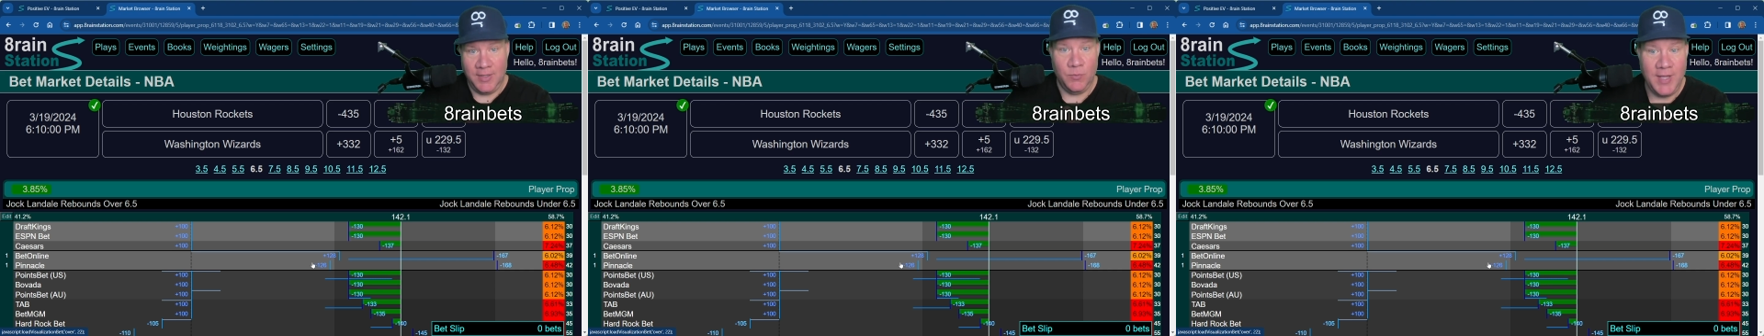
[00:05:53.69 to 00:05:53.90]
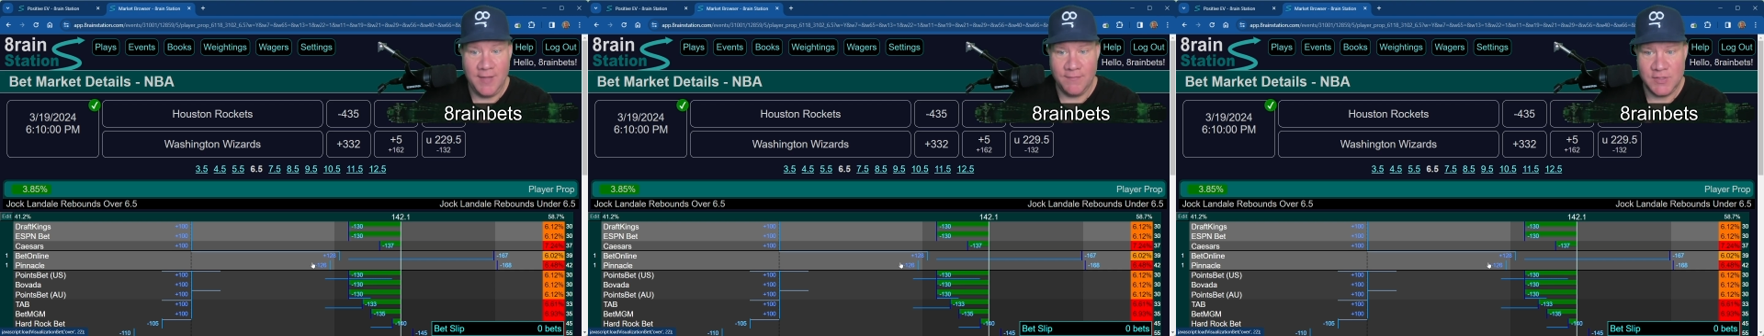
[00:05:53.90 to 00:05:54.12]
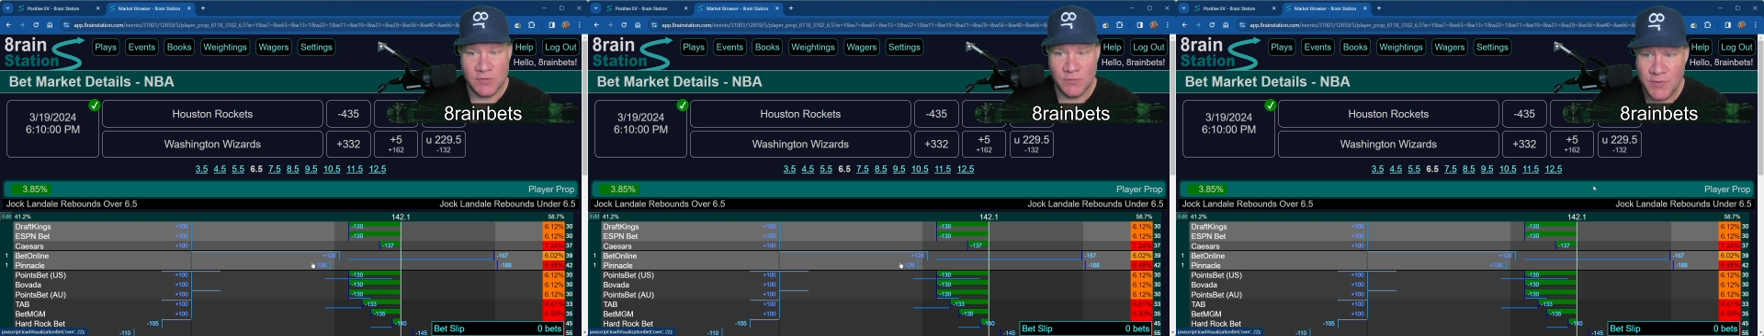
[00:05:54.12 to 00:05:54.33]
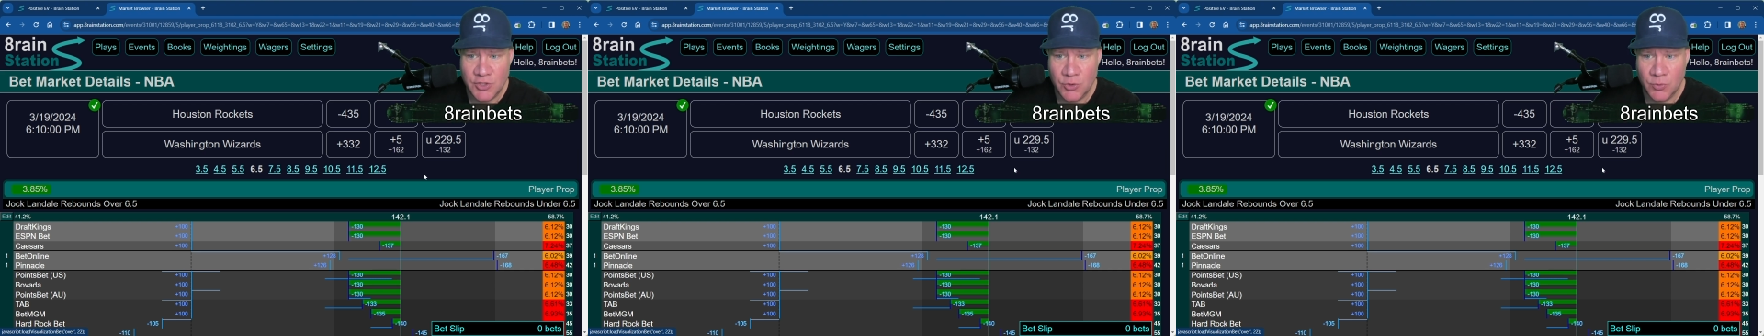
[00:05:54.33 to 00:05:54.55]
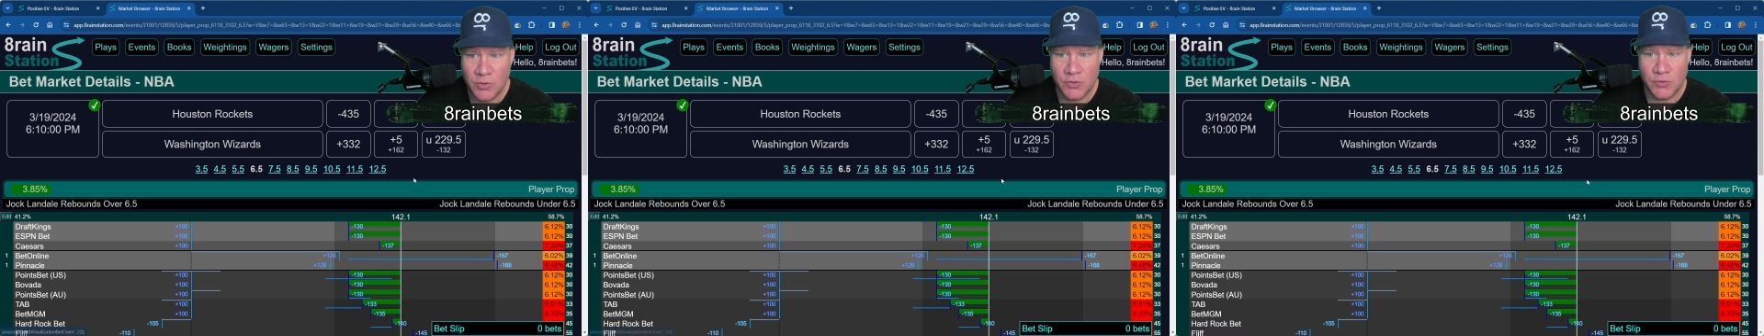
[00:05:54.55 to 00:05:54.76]
and we have these
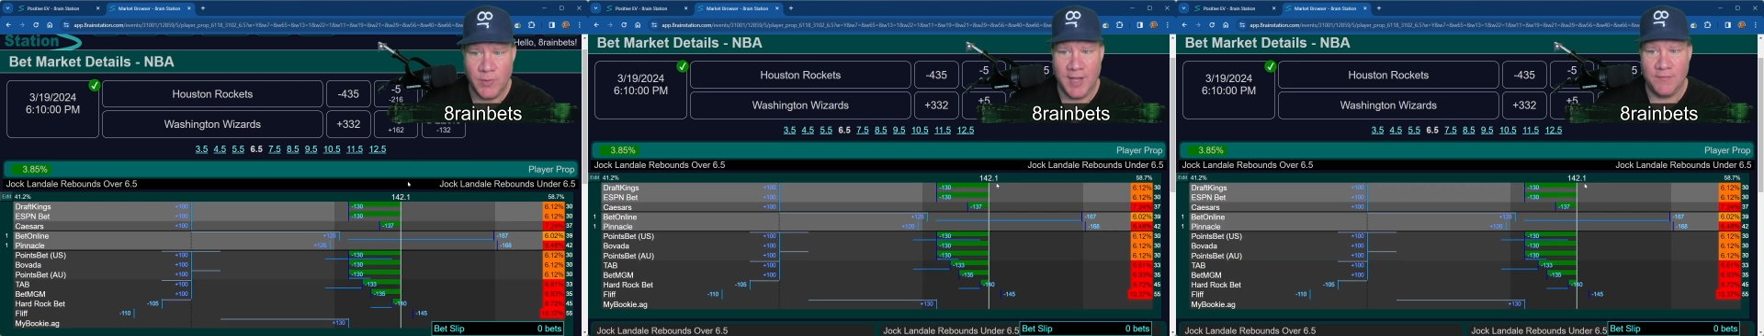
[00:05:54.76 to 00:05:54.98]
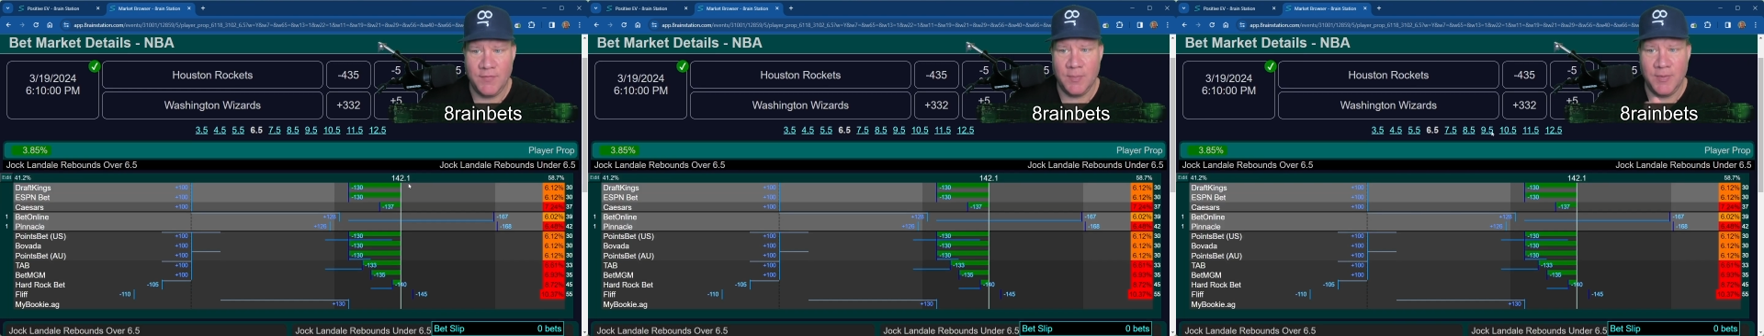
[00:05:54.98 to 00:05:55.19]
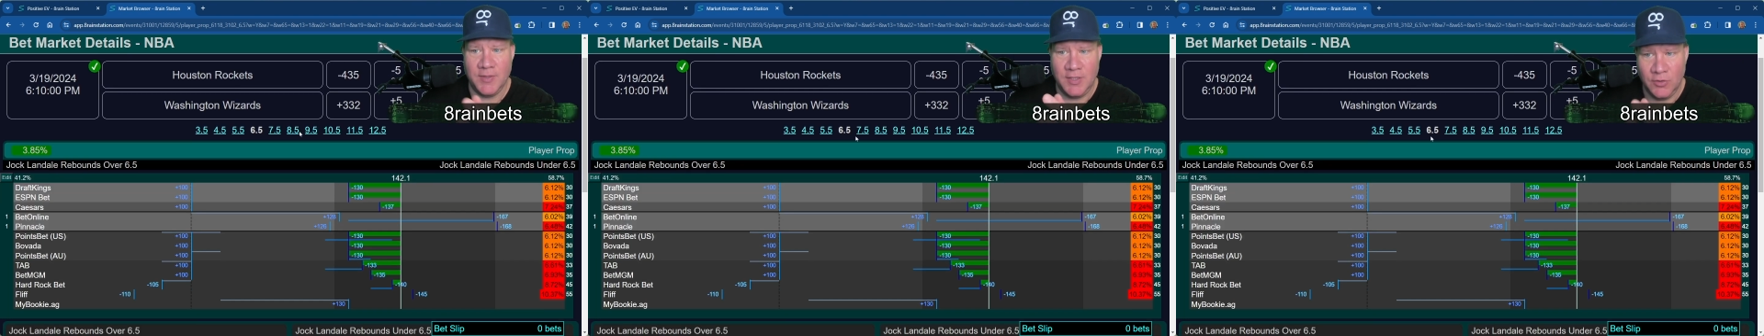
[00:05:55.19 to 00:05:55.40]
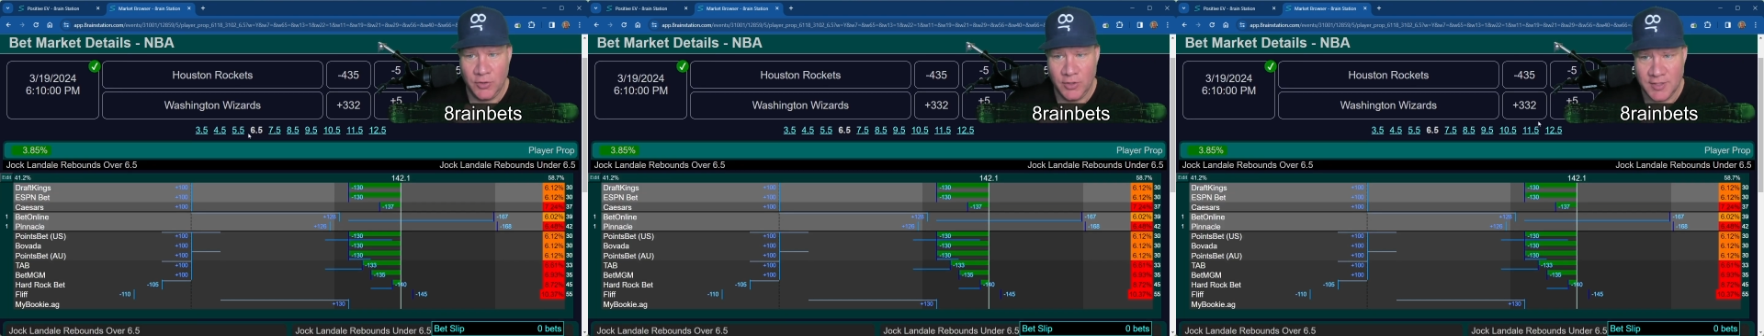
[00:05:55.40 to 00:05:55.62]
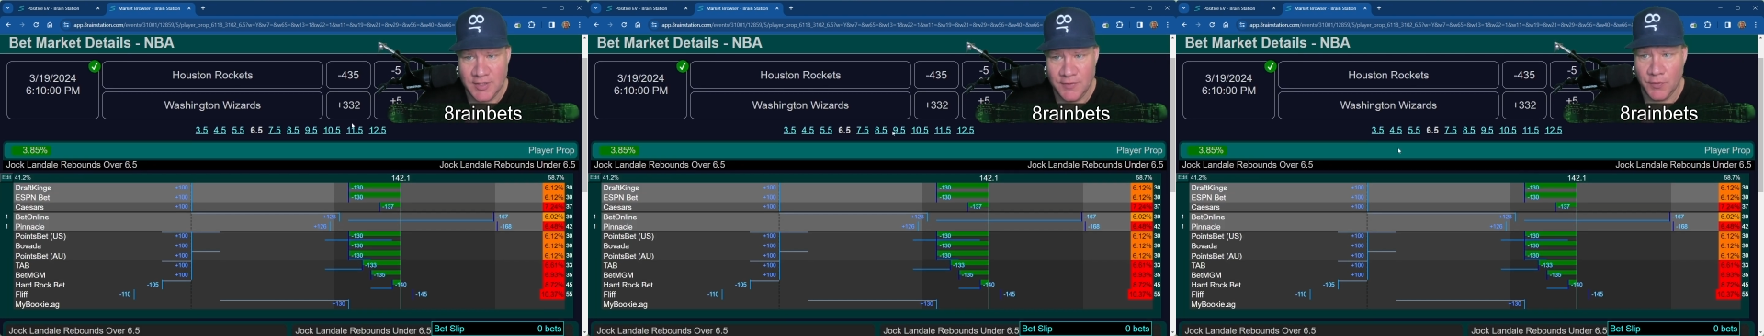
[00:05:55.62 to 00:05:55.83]
visuals, we have the ability to
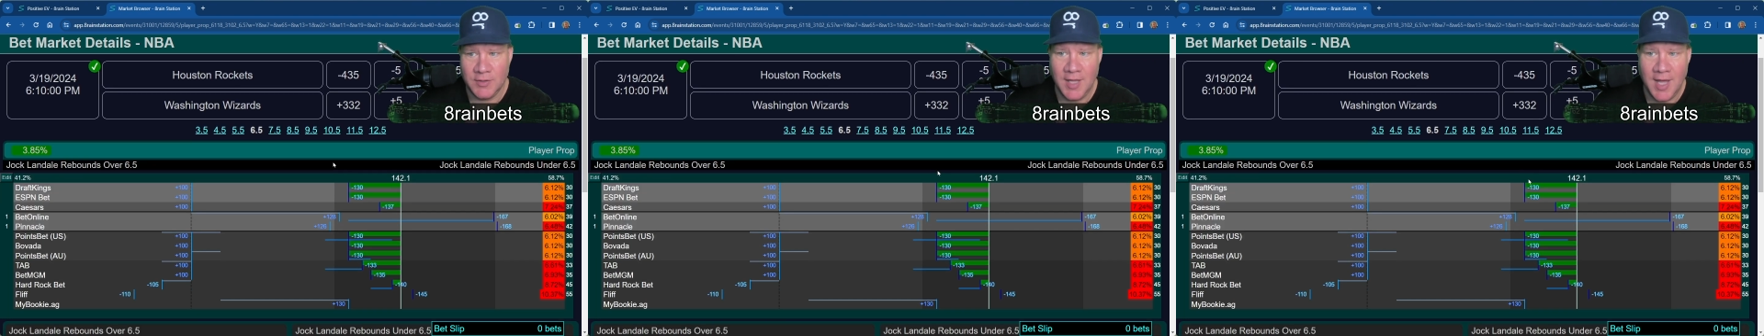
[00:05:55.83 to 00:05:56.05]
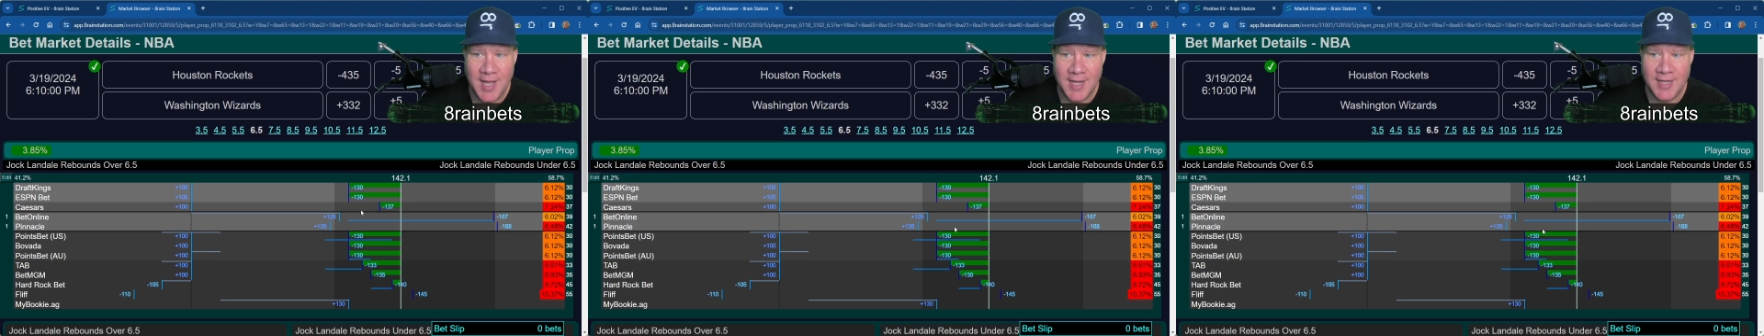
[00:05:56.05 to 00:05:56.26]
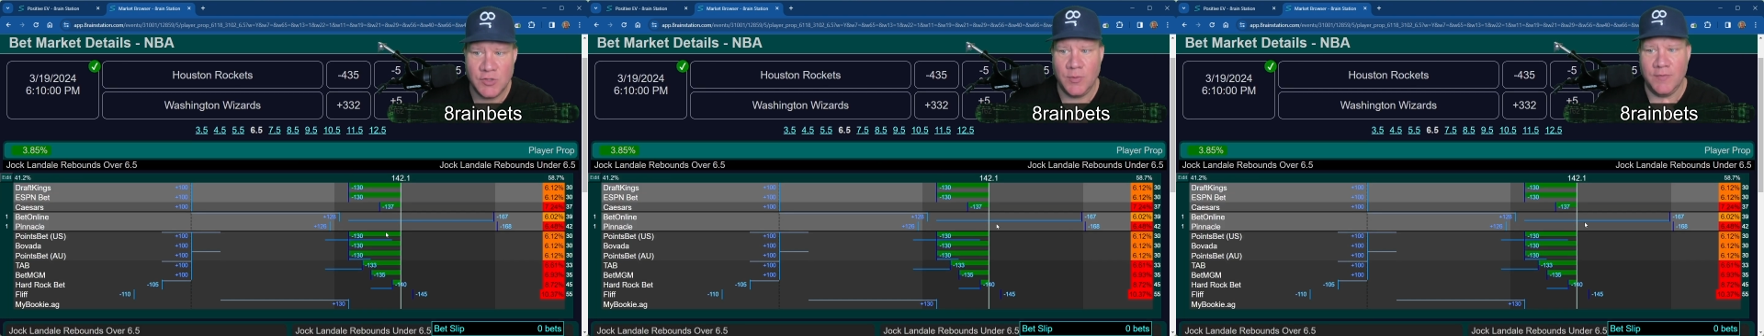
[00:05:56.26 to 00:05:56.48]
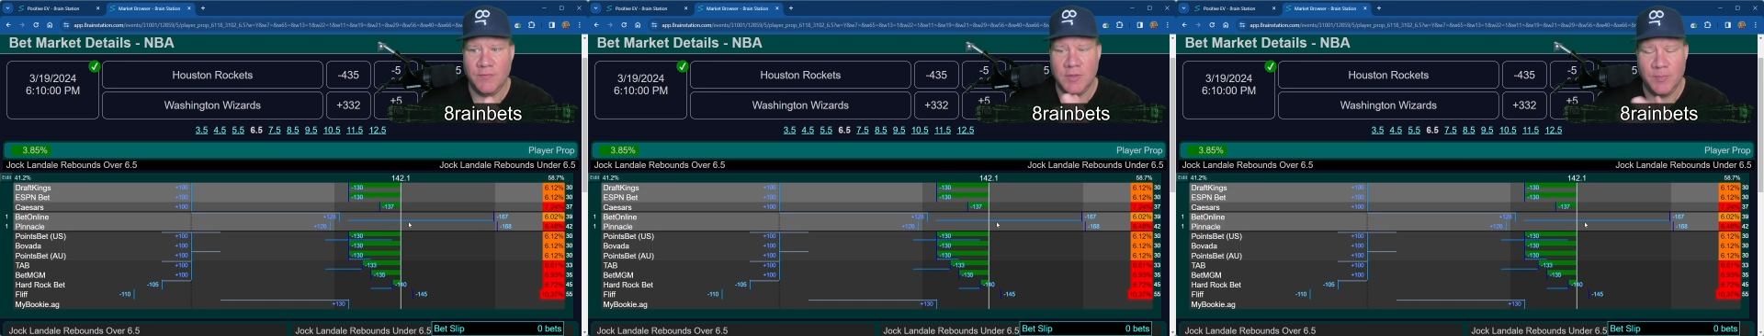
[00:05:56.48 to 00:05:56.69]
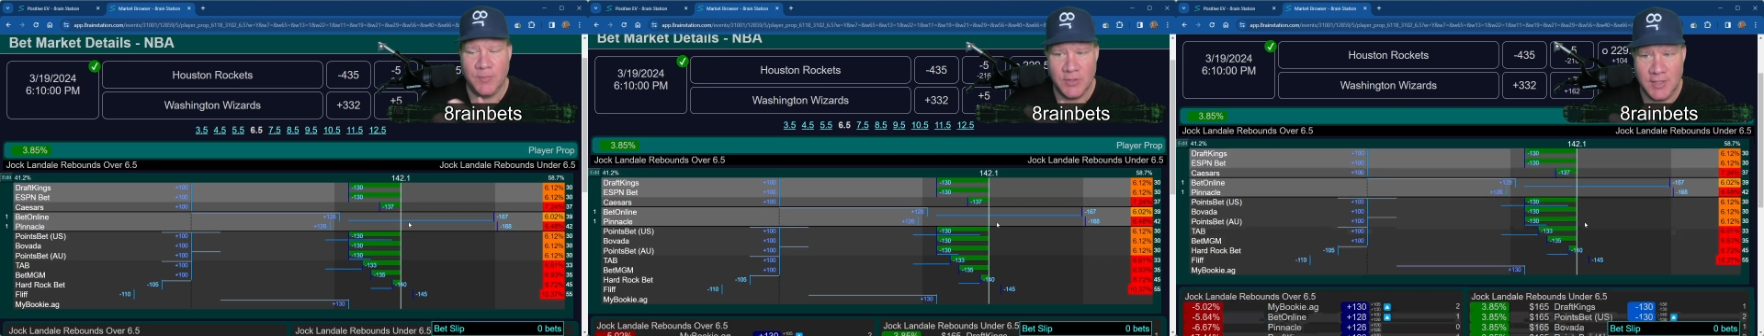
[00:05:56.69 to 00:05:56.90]
look at different lines, we have
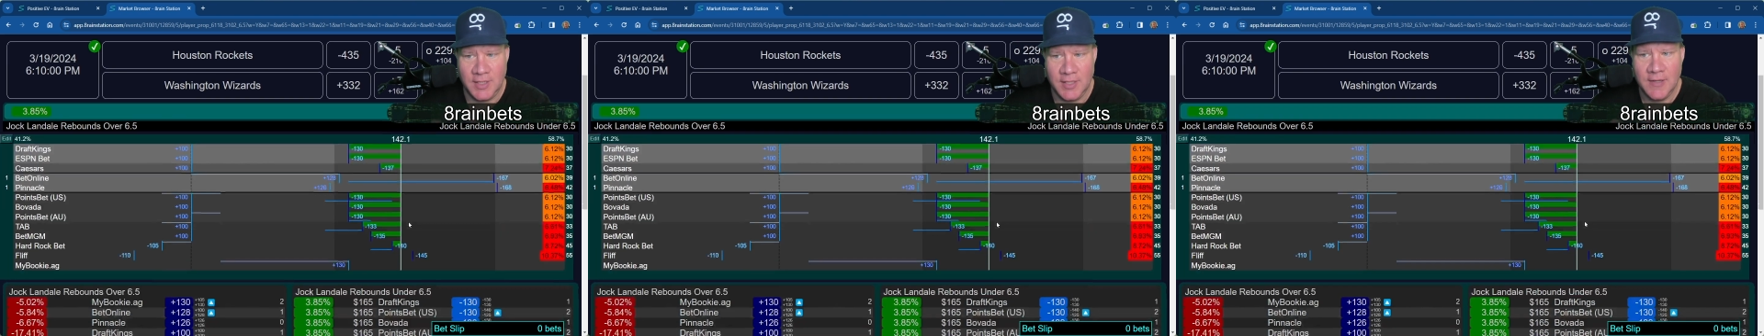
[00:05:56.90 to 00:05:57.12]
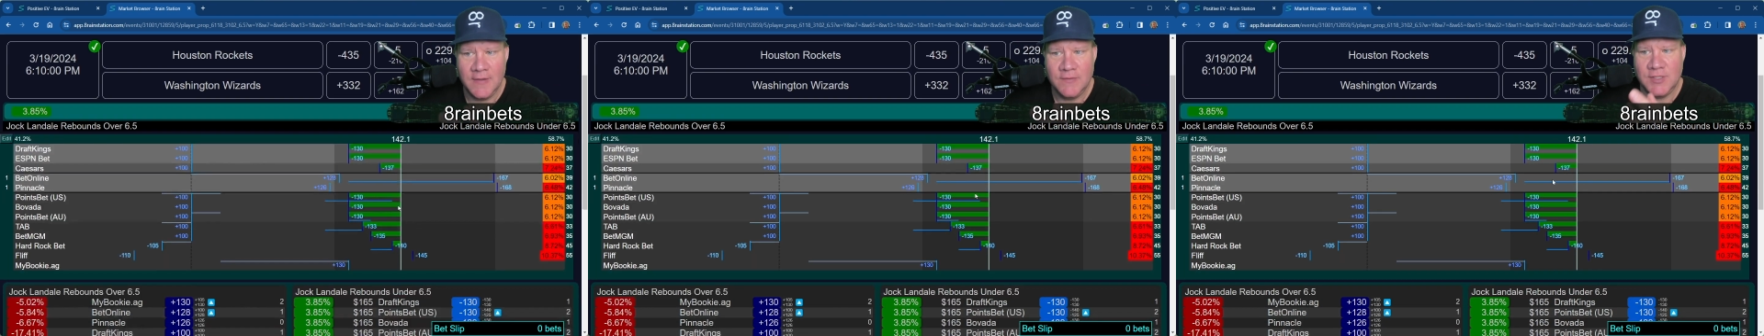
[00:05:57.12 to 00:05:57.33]
the ability to